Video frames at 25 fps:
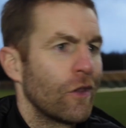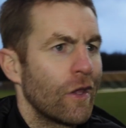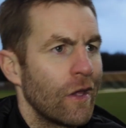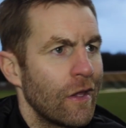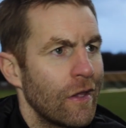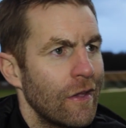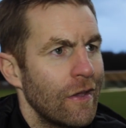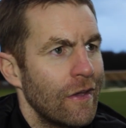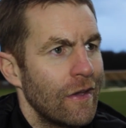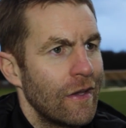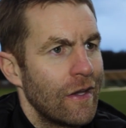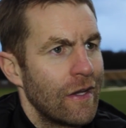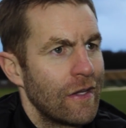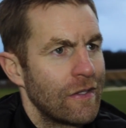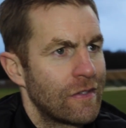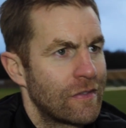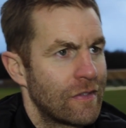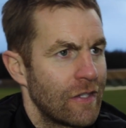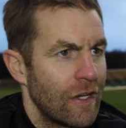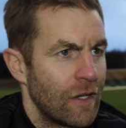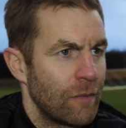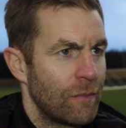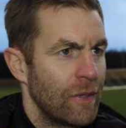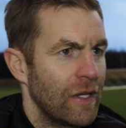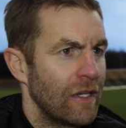other
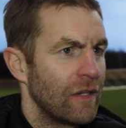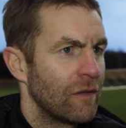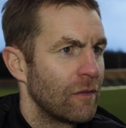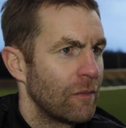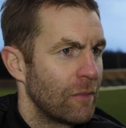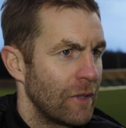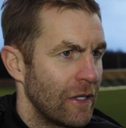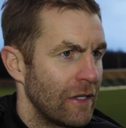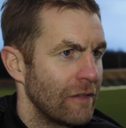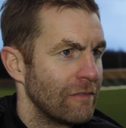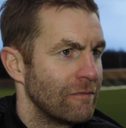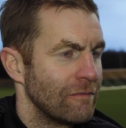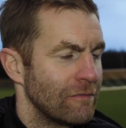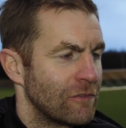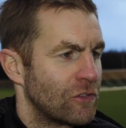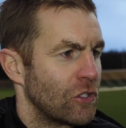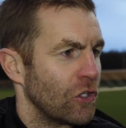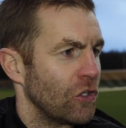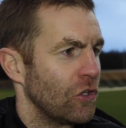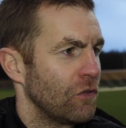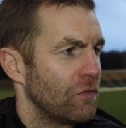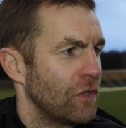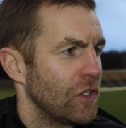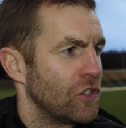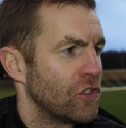instead of being a bit
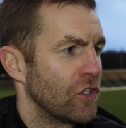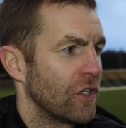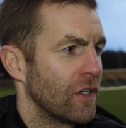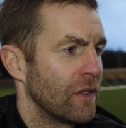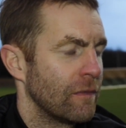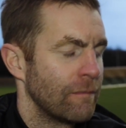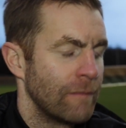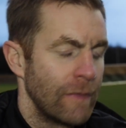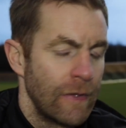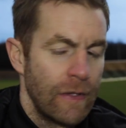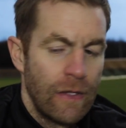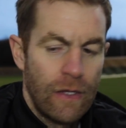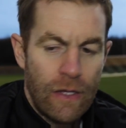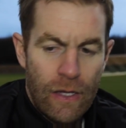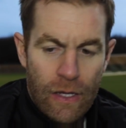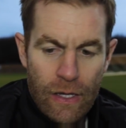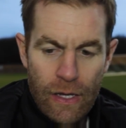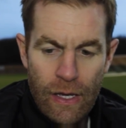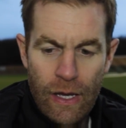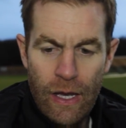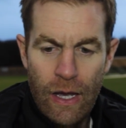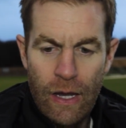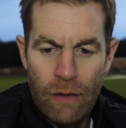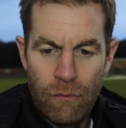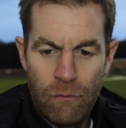tunnel vision.
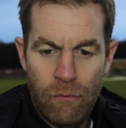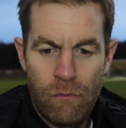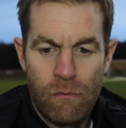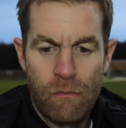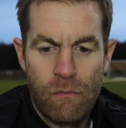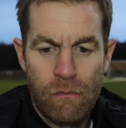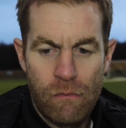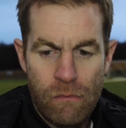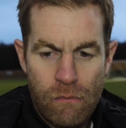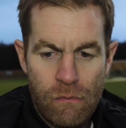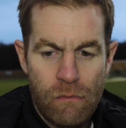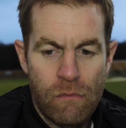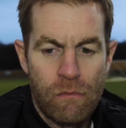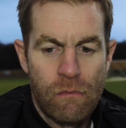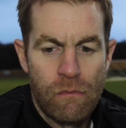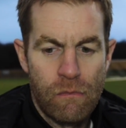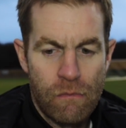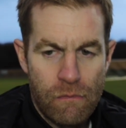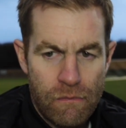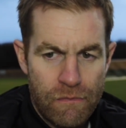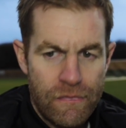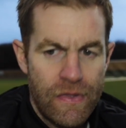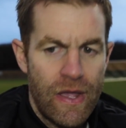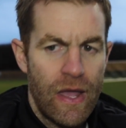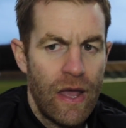And
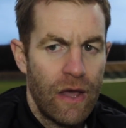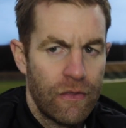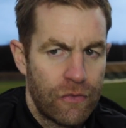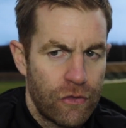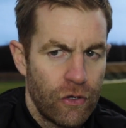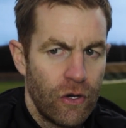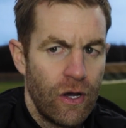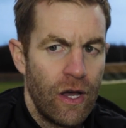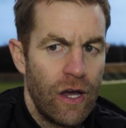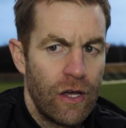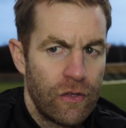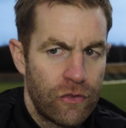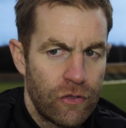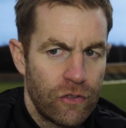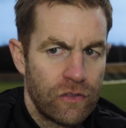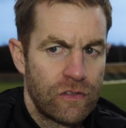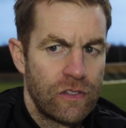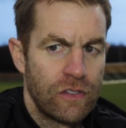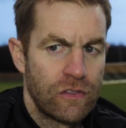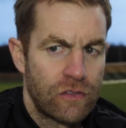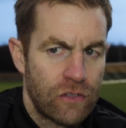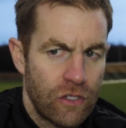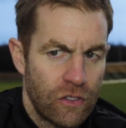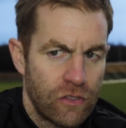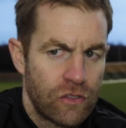yeah, I thought
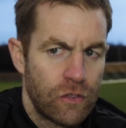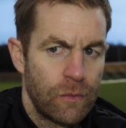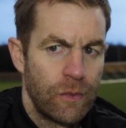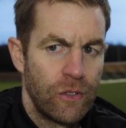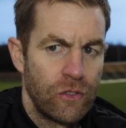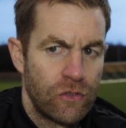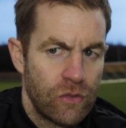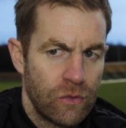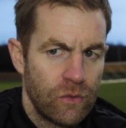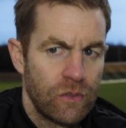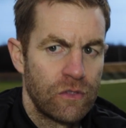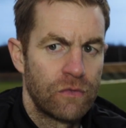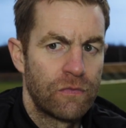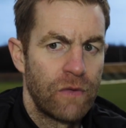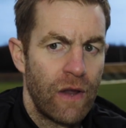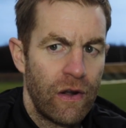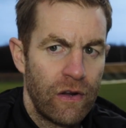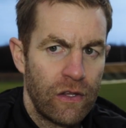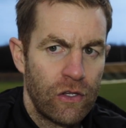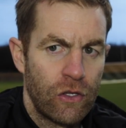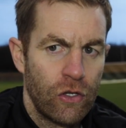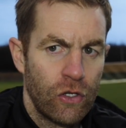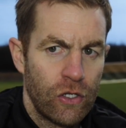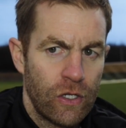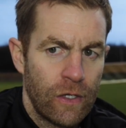his contribution was
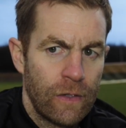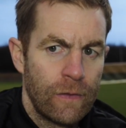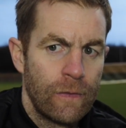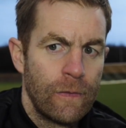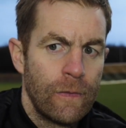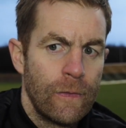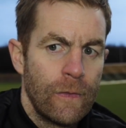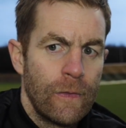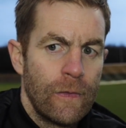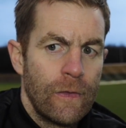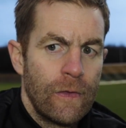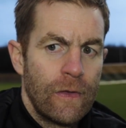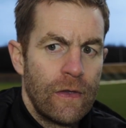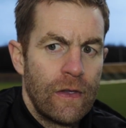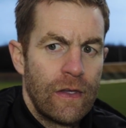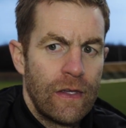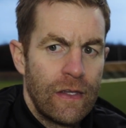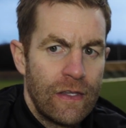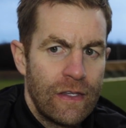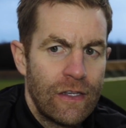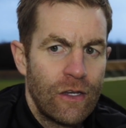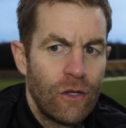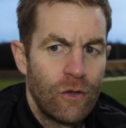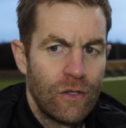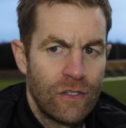very good. And,
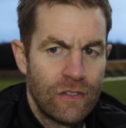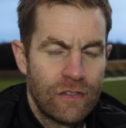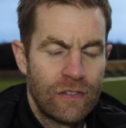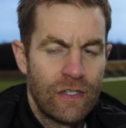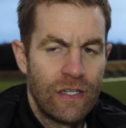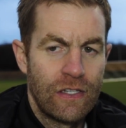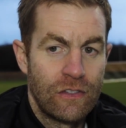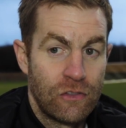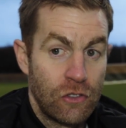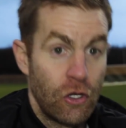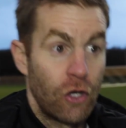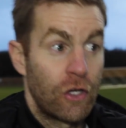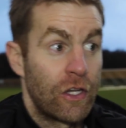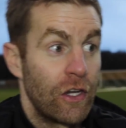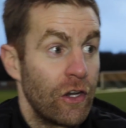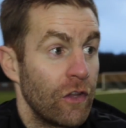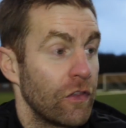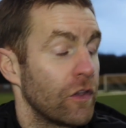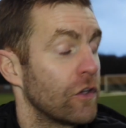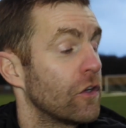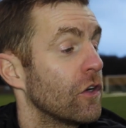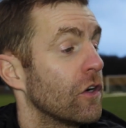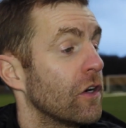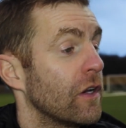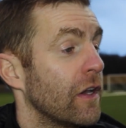you know, he's knocking
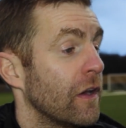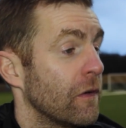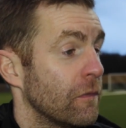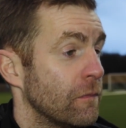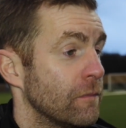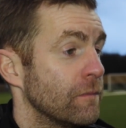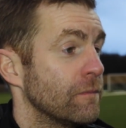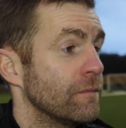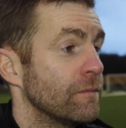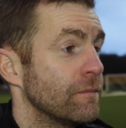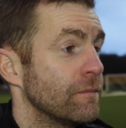on the door now.